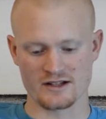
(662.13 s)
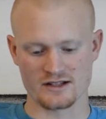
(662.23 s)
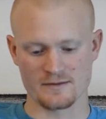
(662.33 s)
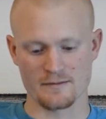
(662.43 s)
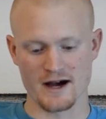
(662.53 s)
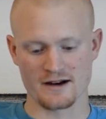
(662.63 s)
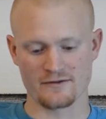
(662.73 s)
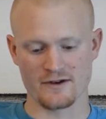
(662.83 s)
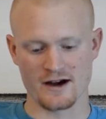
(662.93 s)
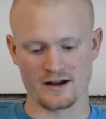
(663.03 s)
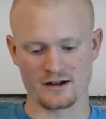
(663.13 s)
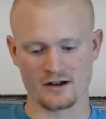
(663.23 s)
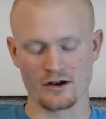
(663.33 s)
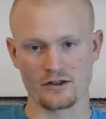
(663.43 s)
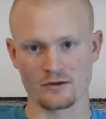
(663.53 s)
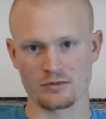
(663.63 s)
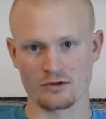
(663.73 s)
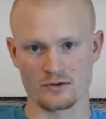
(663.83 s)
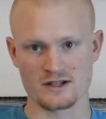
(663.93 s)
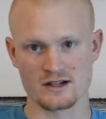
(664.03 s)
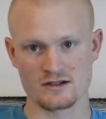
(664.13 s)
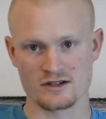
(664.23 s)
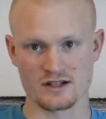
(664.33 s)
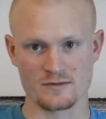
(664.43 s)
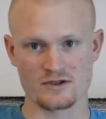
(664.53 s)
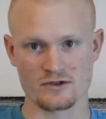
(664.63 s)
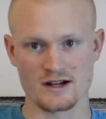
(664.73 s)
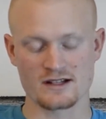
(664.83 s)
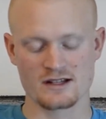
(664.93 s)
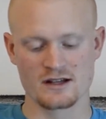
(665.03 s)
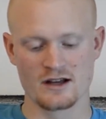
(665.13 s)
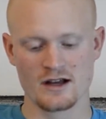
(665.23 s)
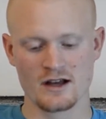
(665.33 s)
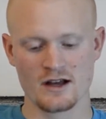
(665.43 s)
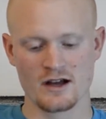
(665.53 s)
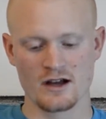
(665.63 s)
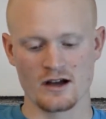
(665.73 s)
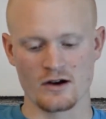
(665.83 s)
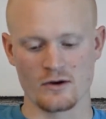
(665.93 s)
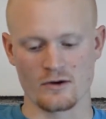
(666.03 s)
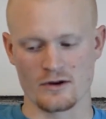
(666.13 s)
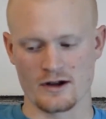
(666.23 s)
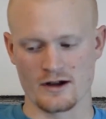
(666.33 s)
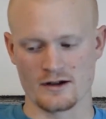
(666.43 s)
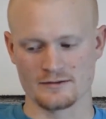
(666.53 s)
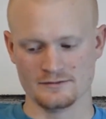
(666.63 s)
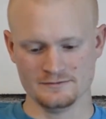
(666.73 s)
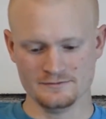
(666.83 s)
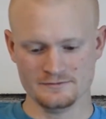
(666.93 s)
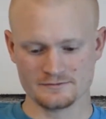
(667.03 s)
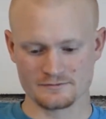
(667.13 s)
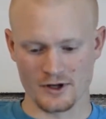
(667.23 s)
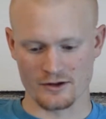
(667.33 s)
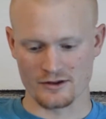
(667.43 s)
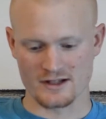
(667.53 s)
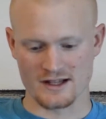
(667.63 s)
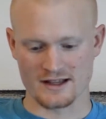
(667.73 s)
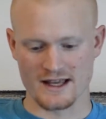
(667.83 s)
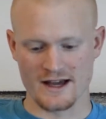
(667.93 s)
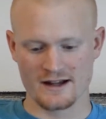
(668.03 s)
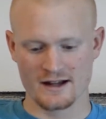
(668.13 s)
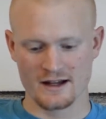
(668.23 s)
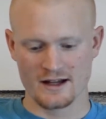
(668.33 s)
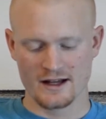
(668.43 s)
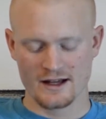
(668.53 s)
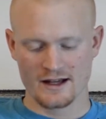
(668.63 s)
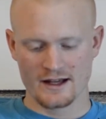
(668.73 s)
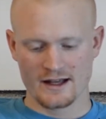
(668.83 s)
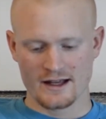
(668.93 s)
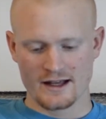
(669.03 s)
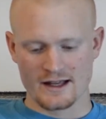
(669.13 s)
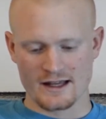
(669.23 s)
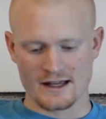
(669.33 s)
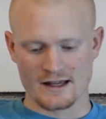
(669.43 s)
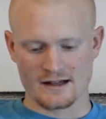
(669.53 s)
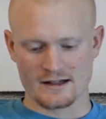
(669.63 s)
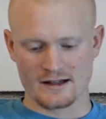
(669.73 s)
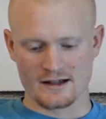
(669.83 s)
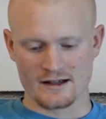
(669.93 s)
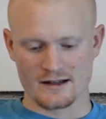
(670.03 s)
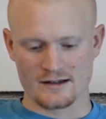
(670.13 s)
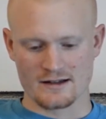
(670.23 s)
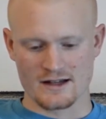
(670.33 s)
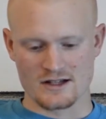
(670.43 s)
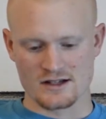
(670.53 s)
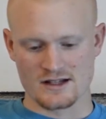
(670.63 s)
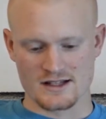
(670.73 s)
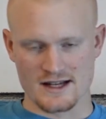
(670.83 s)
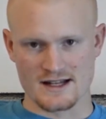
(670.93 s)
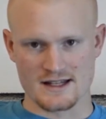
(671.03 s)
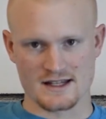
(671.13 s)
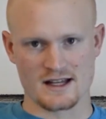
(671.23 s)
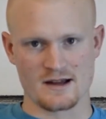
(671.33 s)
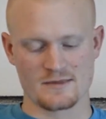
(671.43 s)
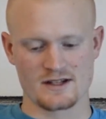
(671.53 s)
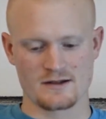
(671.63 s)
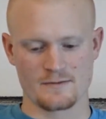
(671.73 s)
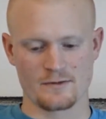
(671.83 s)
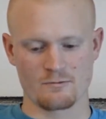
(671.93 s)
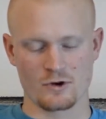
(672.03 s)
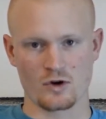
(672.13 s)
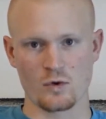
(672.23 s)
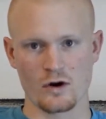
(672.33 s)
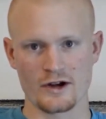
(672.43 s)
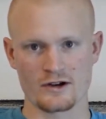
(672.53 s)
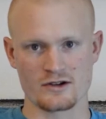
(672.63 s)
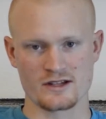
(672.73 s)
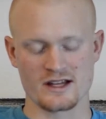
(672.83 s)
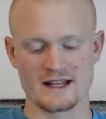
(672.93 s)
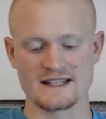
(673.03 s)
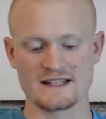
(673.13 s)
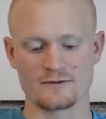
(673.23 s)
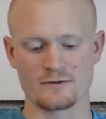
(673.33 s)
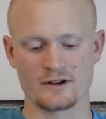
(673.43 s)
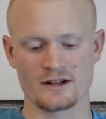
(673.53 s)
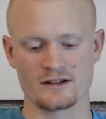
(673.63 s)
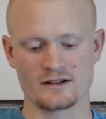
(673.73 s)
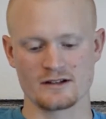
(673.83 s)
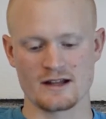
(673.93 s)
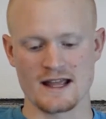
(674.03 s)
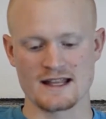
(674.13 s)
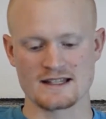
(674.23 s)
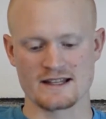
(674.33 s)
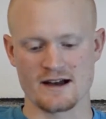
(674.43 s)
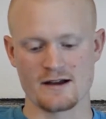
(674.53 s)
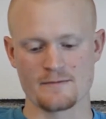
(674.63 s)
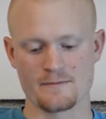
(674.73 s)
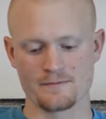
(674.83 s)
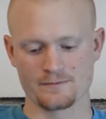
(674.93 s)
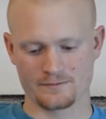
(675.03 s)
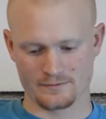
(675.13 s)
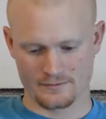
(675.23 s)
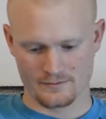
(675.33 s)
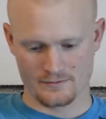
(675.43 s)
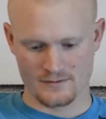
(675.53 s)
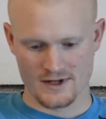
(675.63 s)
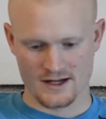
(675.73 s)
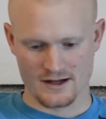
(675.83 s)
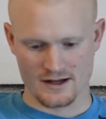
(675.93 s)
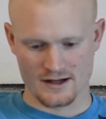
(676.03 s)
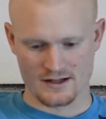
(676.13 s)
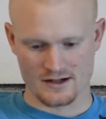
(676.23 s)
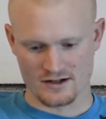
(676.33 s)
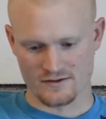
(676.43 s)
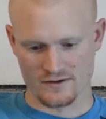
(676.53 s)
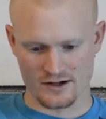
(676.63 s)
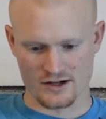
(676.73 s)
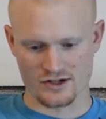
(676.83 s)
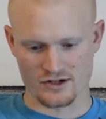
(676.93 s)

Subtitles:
it to modify other proteins or substrates or other things like that. And each of these 10 steps requires a different enzyme. And start to finish,